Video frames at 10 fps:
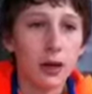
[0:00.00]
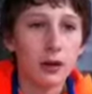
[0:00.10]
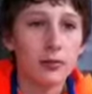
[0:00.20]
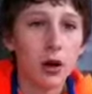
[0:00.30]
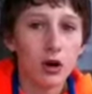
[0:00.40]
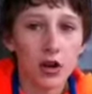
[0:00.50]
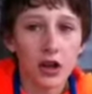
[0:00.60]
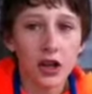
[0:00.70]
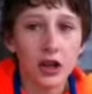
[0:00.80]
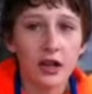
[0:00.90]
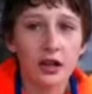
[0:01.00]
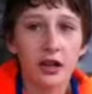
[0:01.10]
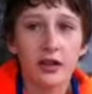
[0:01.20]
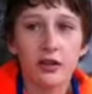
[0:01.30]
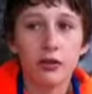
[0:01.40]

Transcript: like marlin and